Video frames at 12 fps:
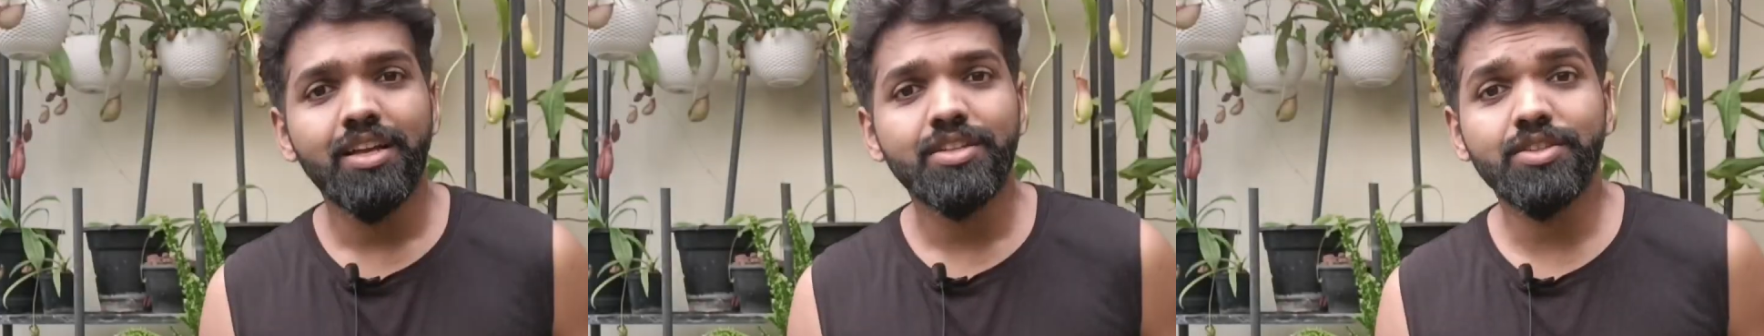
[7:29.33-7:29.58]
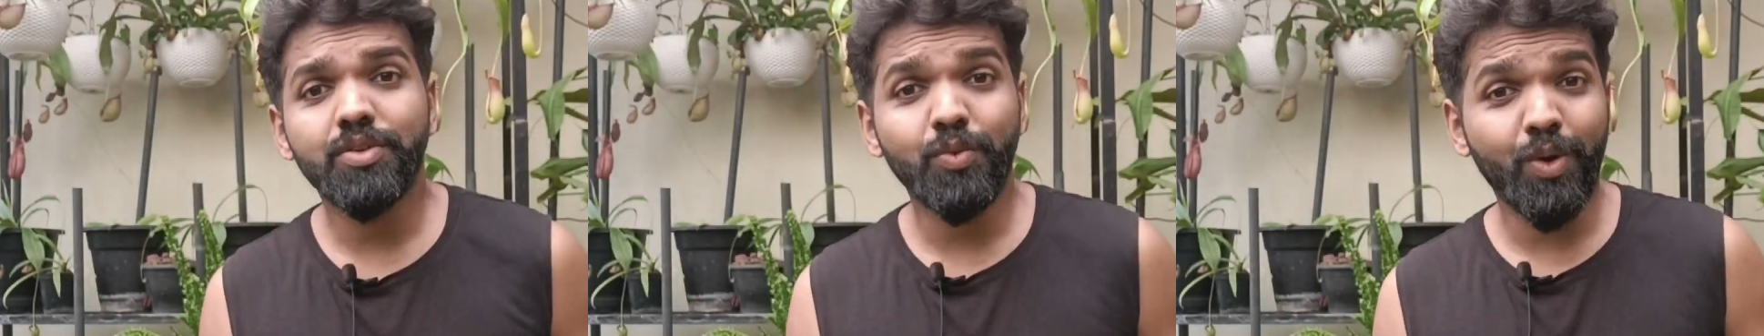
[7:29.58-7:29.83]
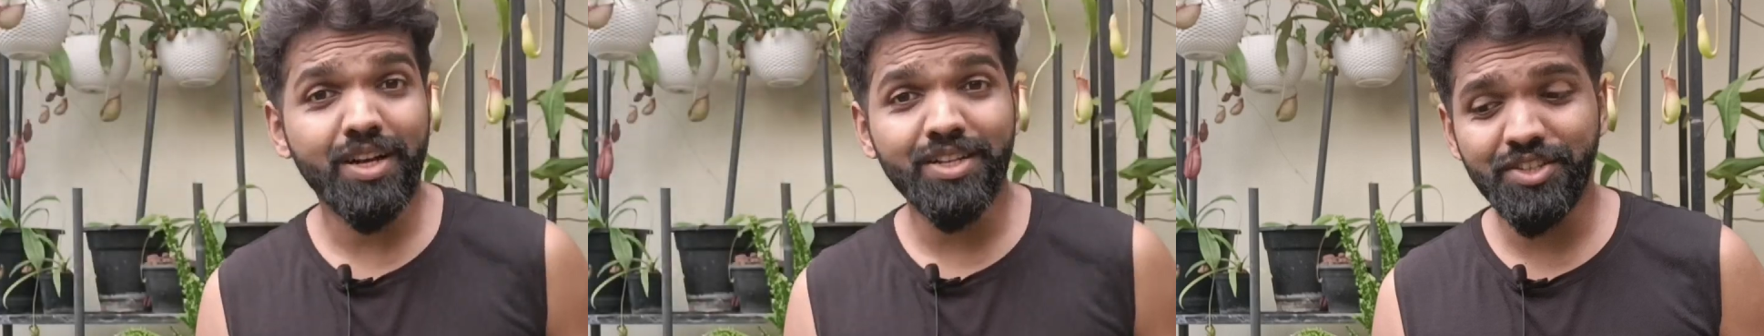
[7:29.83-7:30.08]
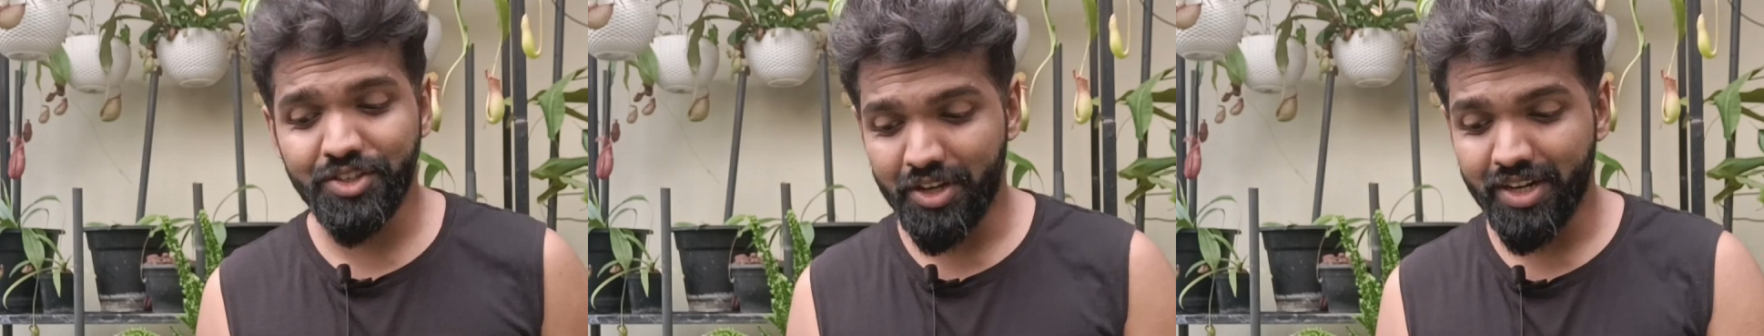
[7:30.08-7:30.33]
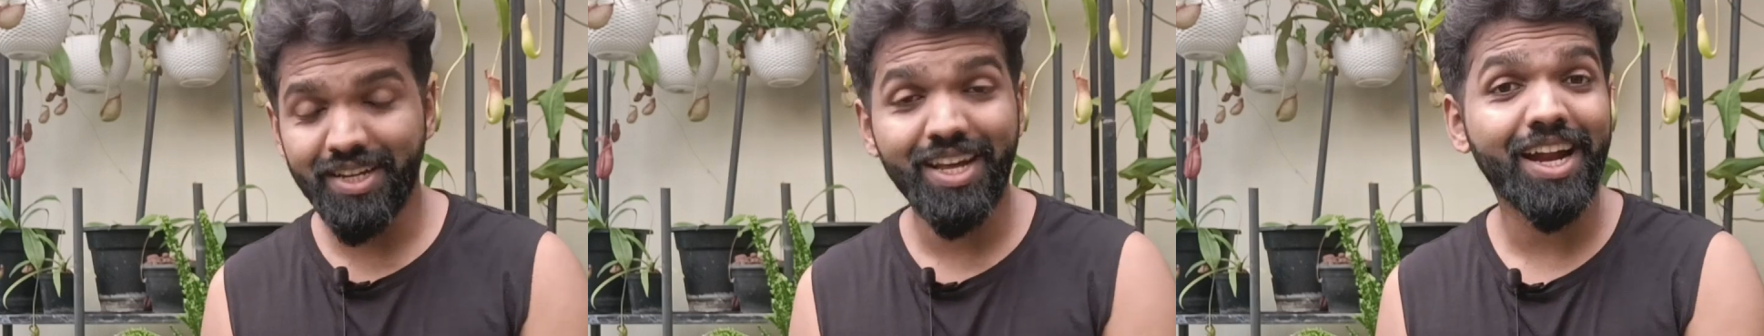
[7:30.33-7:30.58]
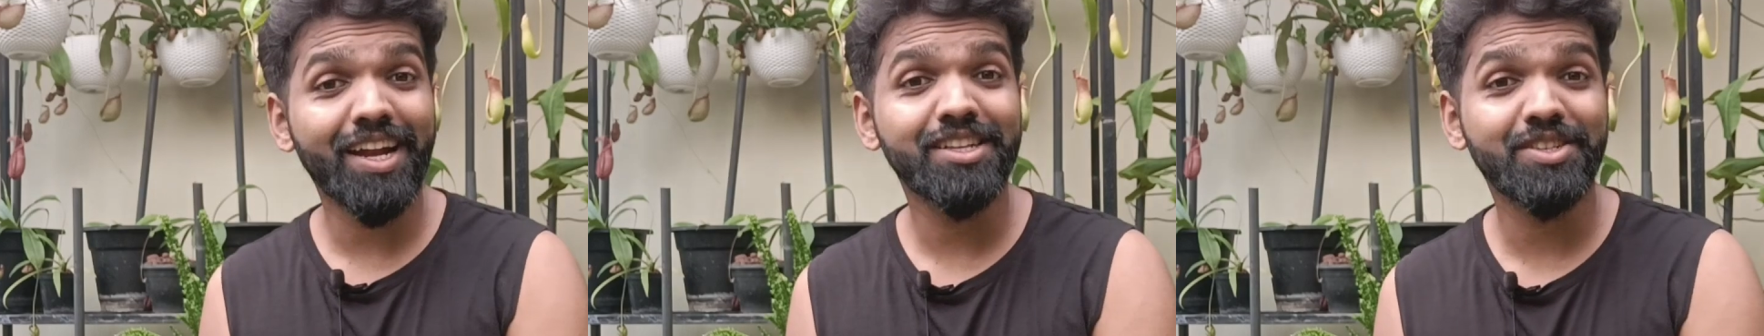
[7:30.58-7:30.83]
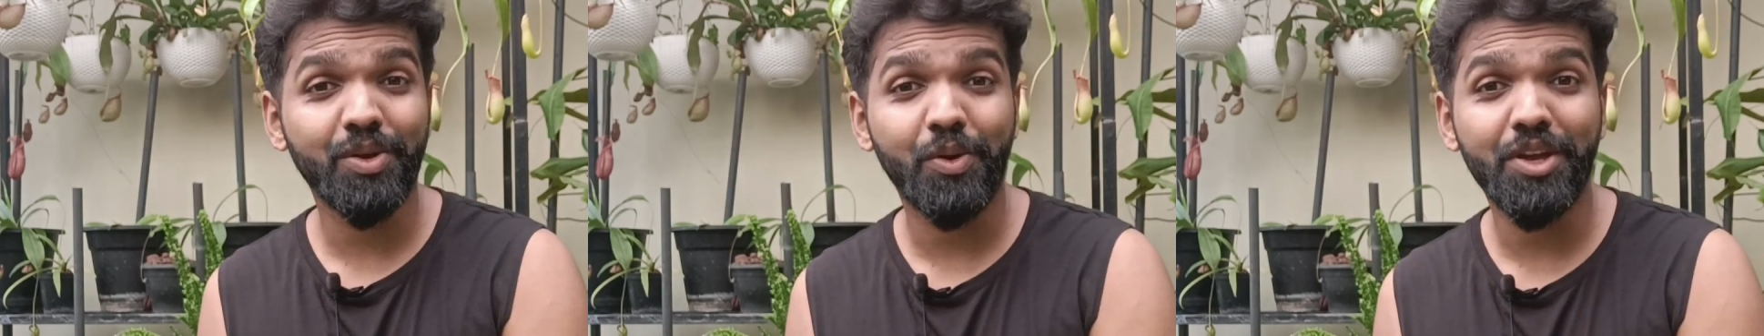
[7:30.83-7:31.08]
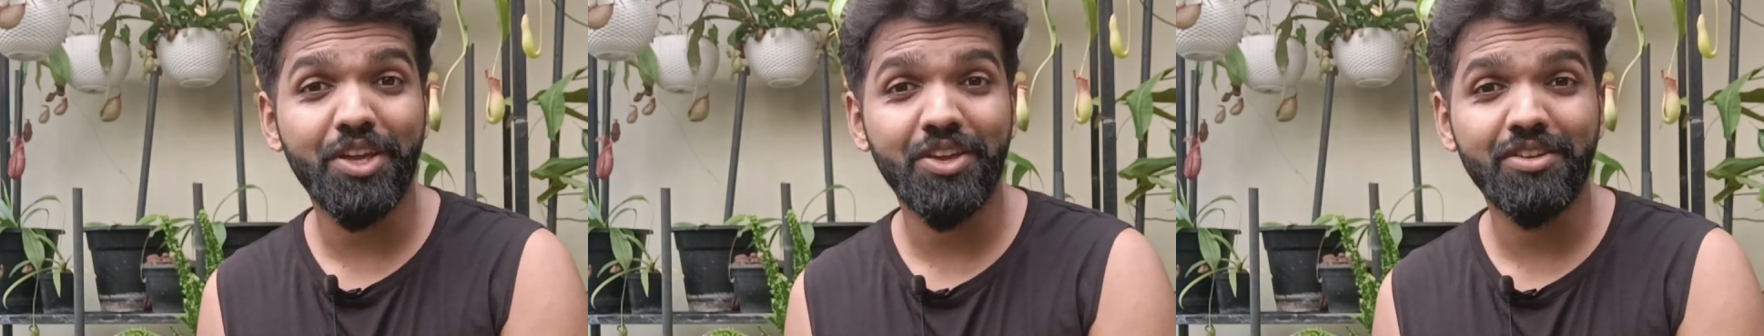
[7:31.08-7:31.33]
So once you're done
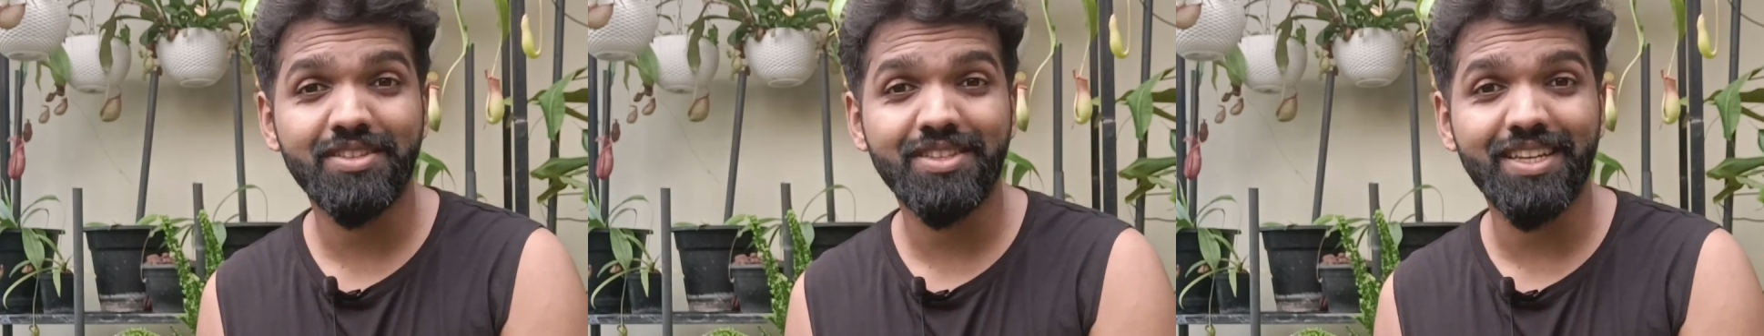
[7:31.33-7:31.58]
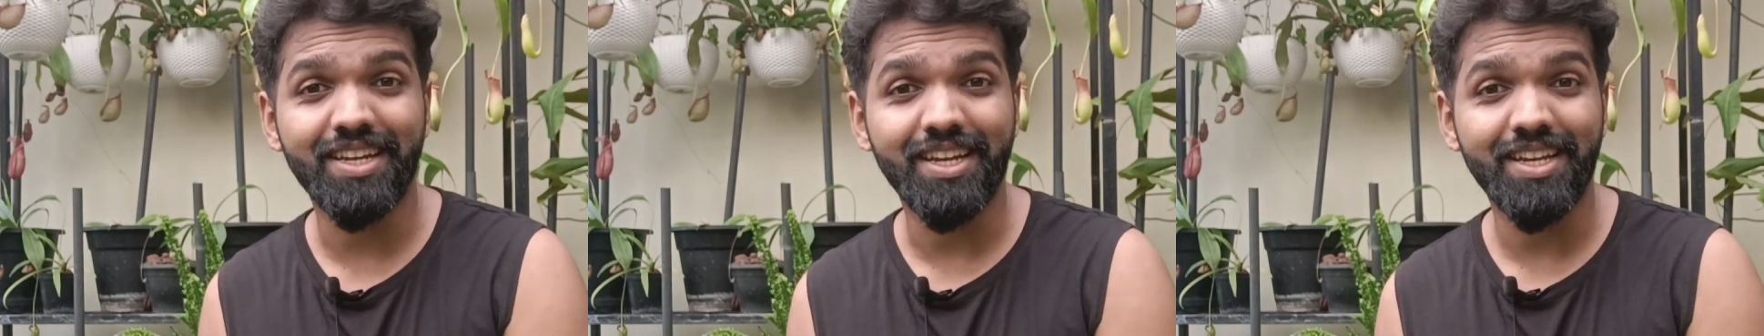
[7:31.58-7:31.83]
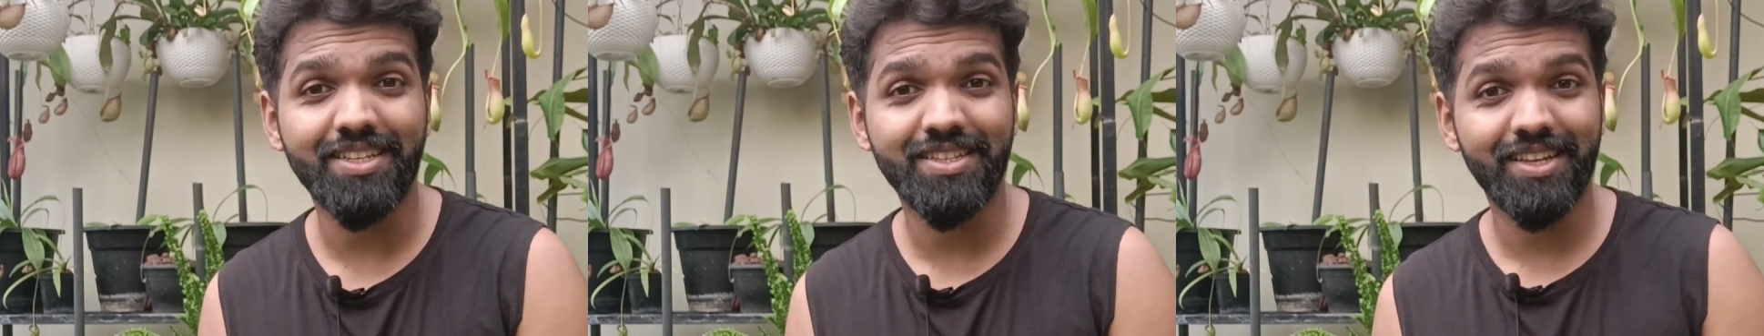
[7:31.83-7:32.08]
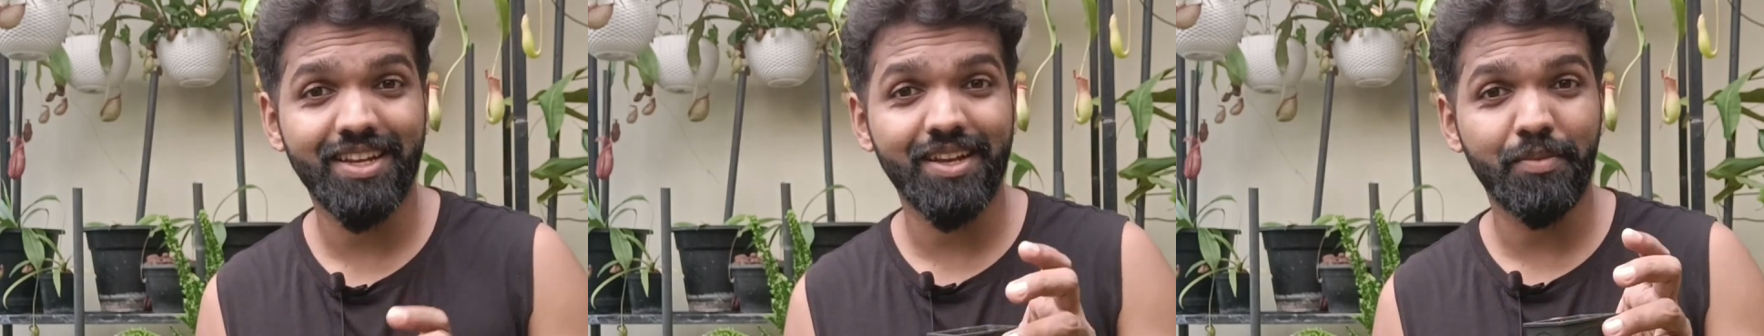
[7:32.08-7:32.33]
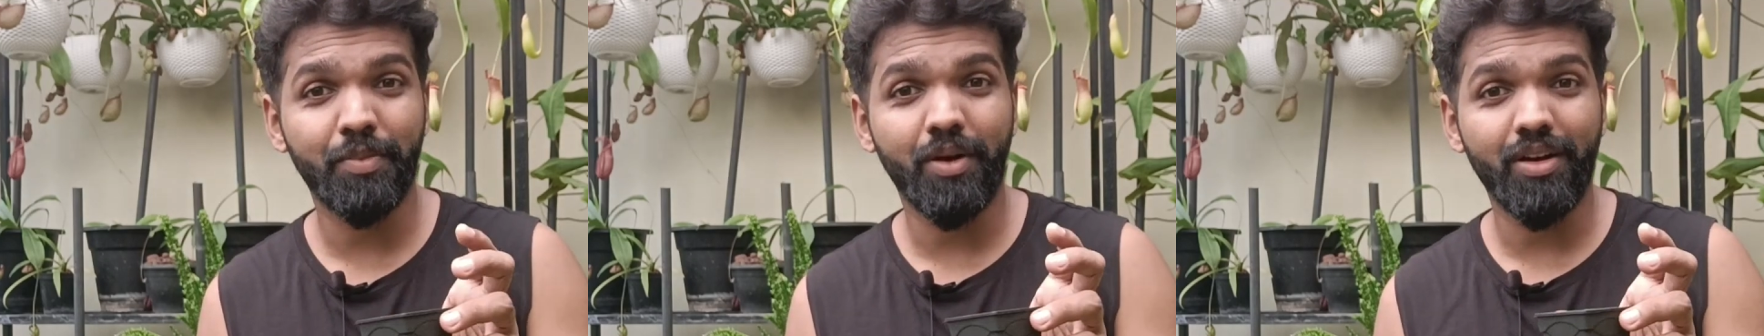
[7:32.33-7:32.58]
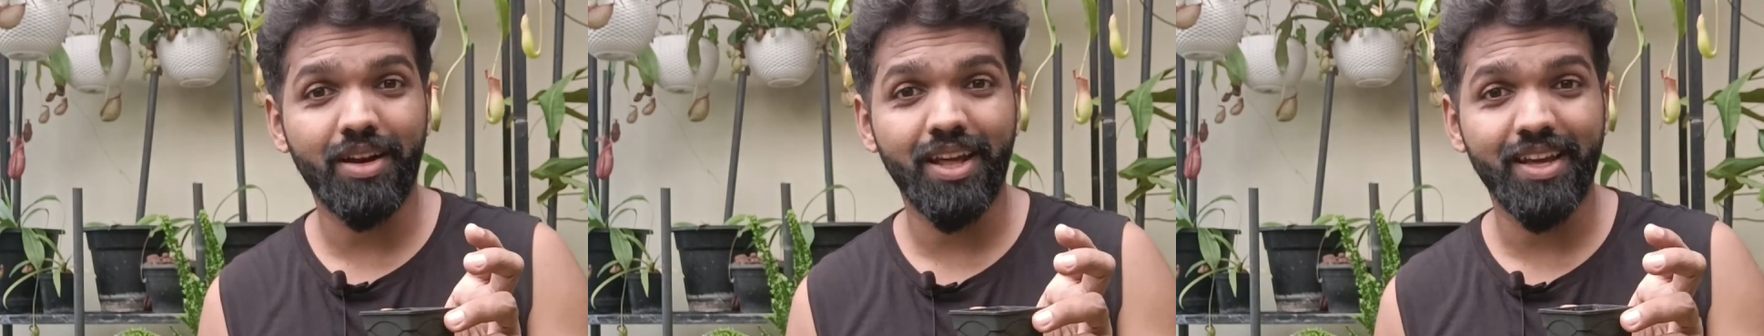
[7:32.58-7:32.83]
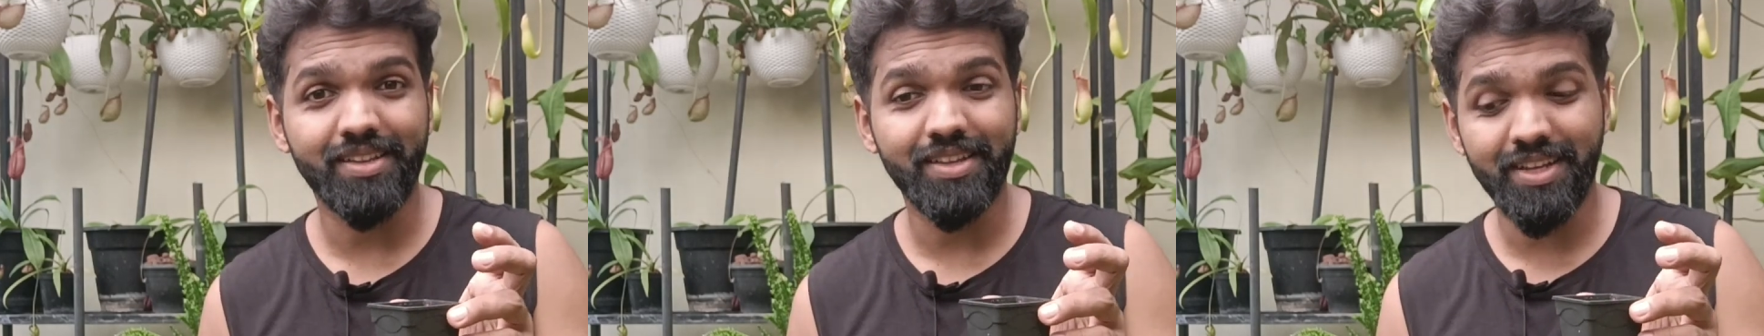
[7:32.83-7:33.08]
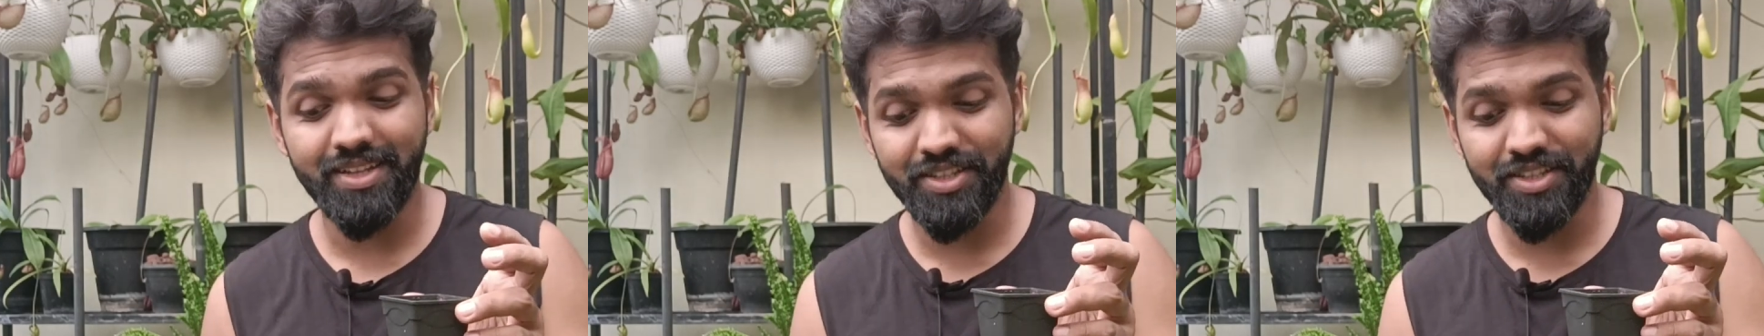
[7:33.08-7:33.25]
sowing your seeds in a pot like this,